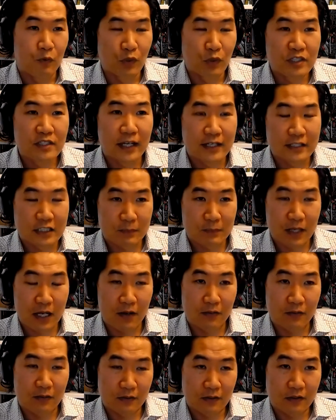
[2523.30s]
What's nice
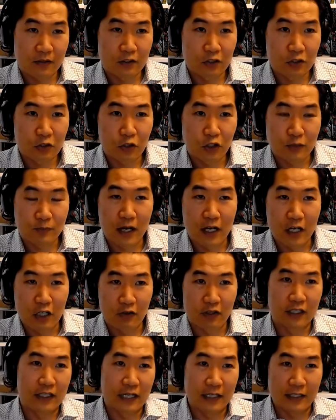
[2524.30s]
about glucose
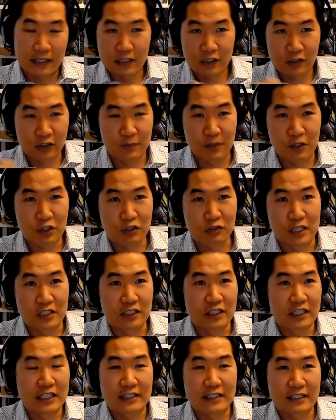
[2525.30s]
monitoring and insulin
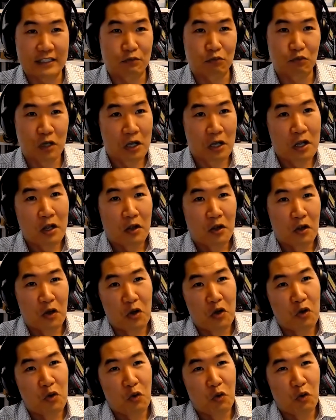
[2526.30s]
administration is it's
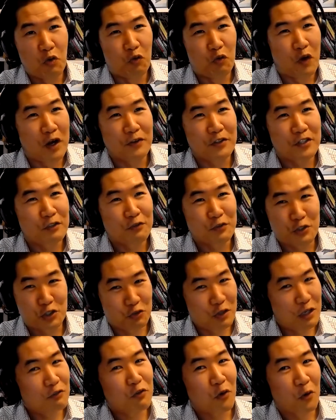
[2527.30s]
relatively
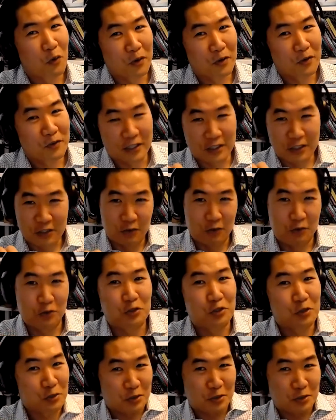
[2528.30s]
straightforward. Like your
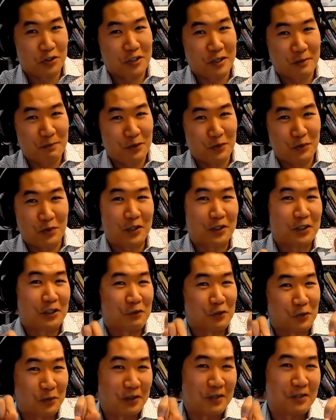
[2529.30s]
glucose goes up, you want to
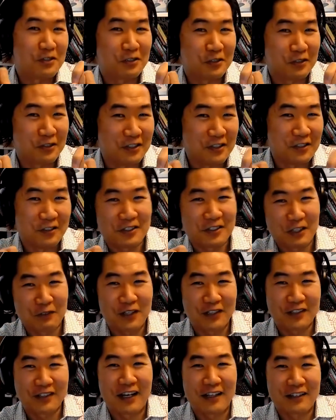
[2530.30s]
give them more insulin,
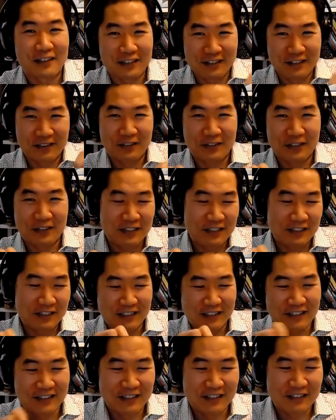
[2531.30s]
stuff like that.
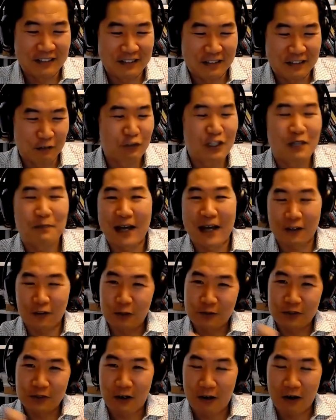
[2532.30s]
So the feedback
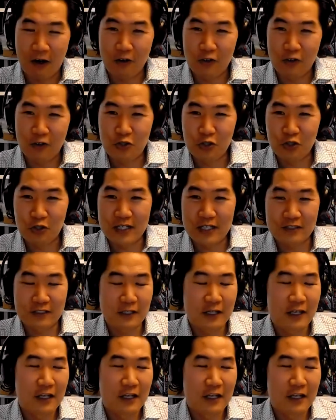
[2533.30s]
loops aren't too crazy.